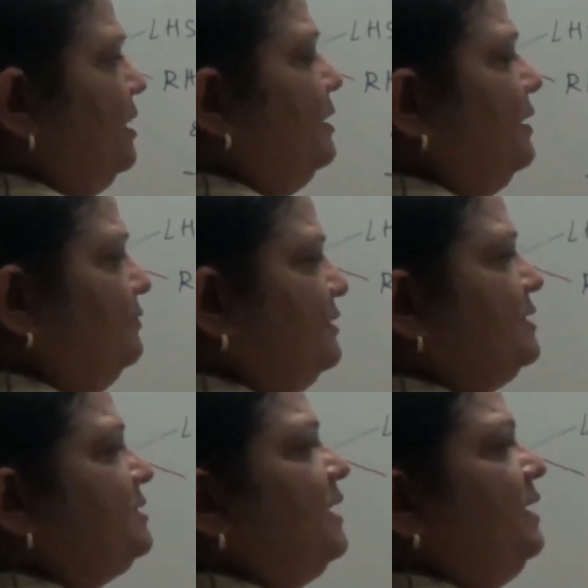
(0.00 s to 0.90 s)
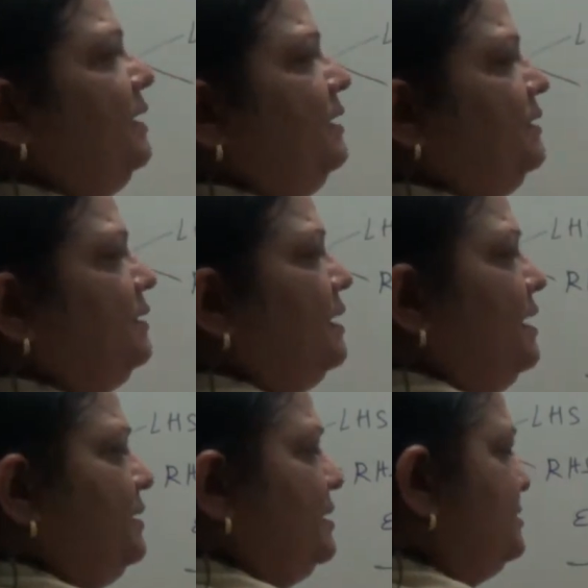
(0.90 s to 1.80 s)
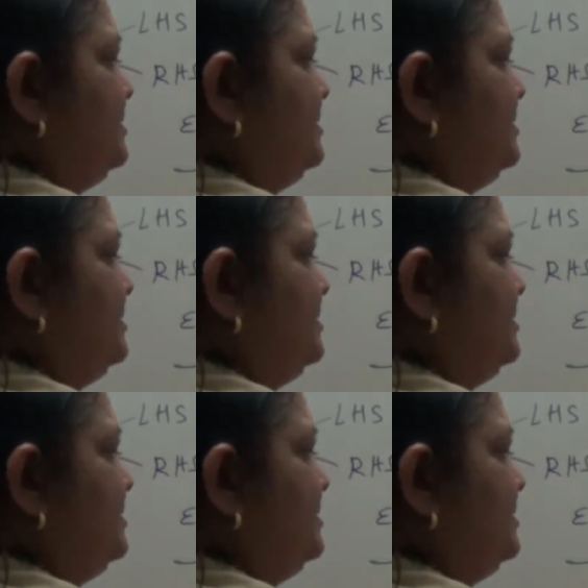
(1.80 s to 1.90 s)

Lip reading: left hand side and in the right hand